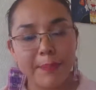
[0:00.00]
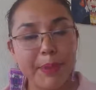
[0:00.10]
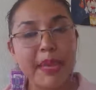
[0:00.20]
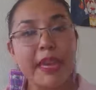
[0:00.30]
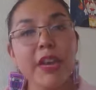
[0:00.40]

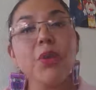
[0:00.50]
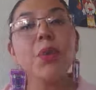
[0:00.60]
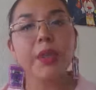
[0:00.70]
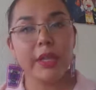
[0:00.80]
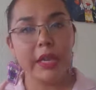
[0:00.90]
be
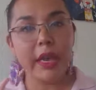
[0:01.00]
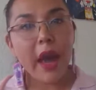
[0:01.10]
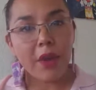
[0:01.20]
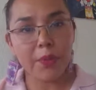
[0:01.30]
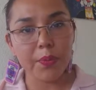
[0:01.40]
equally
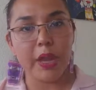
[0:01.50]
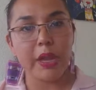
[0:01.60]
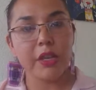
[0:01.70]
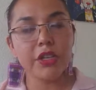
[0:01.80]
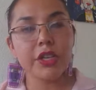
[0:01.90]

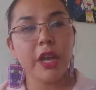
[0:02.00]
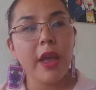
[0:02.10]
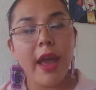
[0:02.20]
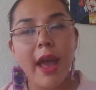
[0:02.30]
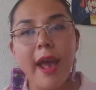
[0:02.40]
outraged
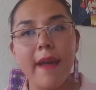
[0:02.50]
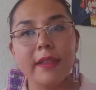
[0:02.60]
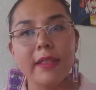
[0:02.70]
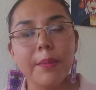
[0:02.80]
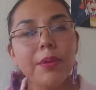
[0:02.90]
at
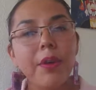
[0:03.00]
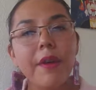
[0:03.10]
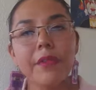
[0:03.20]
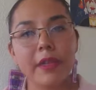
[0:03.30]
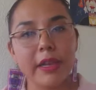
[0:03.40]
the
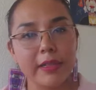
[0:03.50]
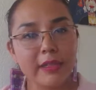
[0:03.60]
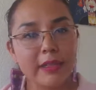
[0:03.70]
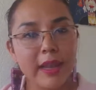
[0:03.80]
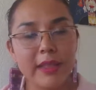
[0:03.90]

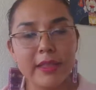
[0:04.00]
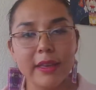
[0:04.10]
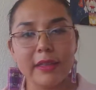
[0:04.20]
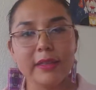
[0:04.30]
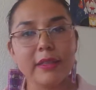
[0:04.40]
prevalence and the
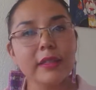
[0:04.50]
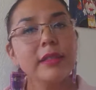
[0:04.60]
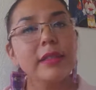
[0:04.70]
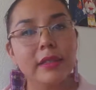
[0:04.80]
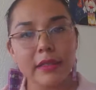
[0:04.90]

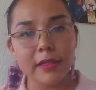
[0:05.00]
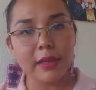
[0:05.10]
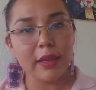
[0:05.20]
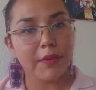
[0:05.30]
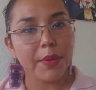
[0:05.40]

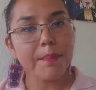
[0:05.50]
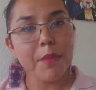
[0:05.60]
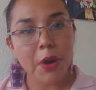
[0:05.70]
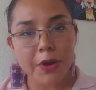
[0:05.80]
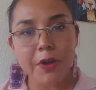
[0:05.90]
consistency of the
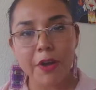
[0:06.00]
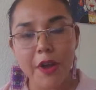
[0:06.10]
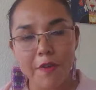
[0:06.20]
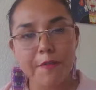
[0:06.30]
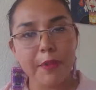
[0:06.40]
murder
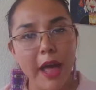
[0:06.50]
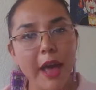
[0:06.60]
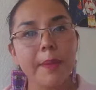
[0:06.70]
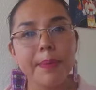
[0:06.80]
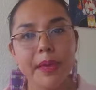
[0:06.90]
of
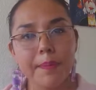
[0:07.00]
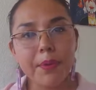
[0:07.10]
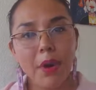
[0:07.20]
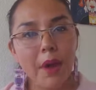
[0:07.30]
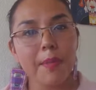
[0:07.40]
Black people,
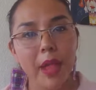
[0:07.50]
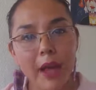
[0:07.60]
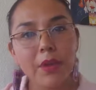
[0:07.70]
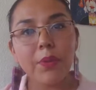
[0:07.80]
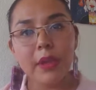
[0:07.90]
our
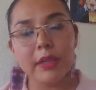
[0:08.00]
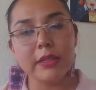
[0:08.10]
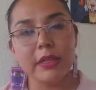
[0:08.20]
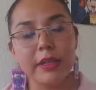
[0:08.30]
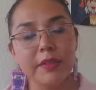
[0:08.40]
Black
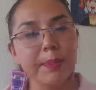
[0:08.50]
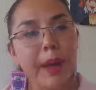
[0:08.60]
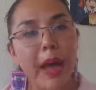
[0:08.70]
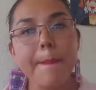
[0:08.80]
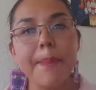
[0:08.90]
relatives,
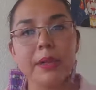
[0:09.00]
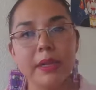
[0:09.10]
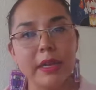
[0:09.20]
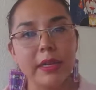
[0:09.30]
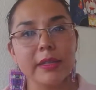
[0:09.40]
by
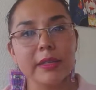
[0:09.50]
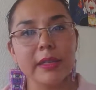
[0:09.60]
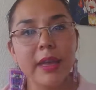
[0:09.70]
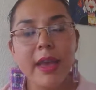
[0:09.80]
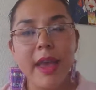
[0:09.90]
police,
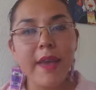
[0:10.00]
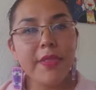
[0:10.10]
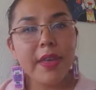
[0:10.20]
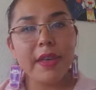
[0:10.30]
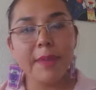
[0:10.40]
and
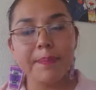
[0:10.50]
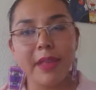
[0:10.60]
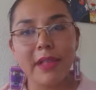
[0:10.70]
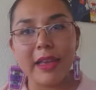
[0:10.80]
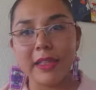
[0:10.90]

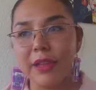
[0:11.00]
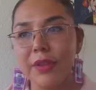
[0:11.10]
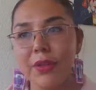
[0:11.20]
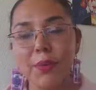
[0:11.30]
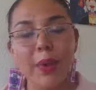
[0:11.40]

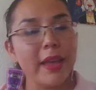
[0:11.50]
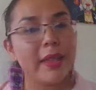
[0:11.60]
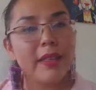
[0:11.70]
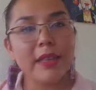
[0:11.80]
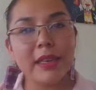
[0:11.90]
the way
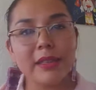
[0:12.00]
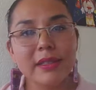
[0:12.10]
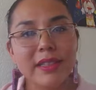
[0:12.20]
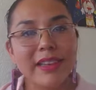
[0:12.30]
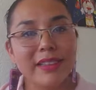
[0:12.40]
that
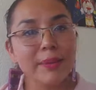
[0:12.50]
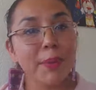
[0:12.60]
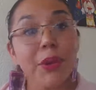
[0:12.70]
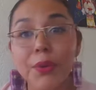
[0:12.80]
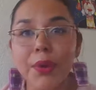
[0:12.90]
these
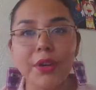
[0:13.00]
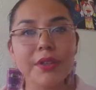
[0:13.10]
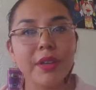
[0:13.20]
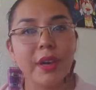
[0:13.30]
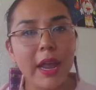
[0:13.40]

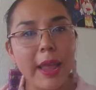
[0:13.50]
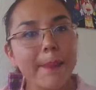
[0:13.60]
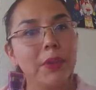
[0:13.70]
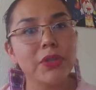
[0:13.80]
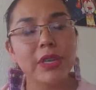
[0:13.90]
murderers are
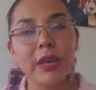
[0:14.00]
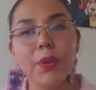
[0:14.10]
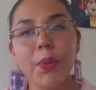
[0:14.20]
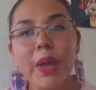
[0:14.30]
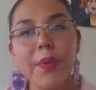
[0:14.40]
able to get
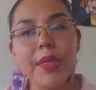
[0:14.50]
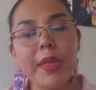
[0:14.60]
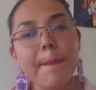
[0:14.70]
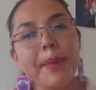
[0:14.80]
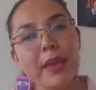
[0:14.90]
away with
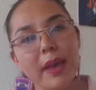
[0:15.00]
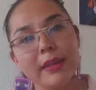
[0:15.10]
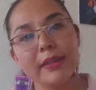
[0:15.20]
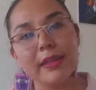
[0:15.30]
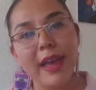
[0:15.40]
it
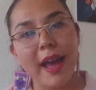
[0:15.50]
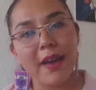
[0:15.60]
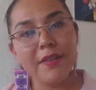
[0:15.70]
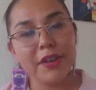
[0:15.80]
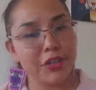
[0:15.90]
because they
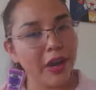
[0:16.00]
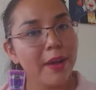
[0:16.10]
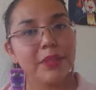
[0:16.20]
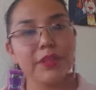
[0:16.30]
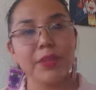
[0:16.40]
have a
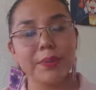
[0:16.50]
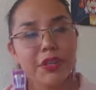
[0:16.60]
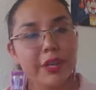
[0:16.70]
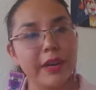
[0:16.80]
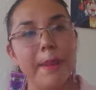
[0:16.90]
job
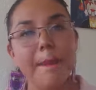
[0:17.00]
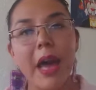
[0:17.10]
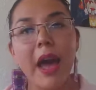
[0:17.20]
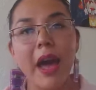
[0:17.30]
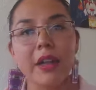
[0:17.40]
description and a
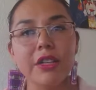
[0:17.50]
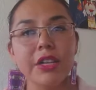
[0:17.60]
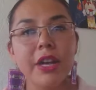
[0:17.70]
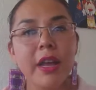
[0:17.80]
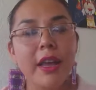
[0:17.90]
badge
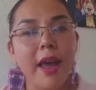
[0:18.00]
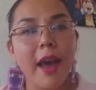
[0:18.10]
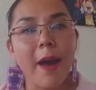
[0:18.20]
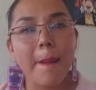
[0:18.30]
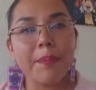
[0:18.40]

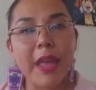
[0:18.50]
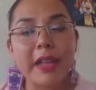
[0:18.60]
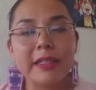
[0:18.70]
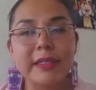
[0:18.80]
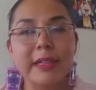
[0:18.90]

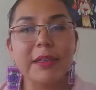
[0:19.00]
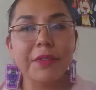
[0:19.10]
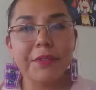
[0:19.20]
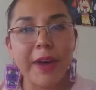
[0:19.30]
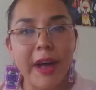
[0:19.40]
that
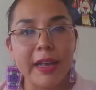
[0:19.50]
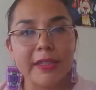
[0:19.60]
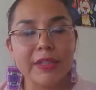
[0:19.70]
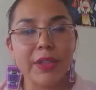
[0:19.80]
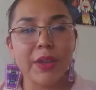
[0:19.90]

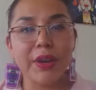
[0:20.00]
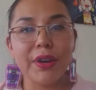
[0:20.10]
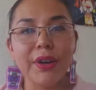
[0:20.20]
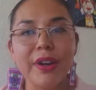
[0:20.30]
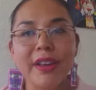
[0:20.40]
signifies their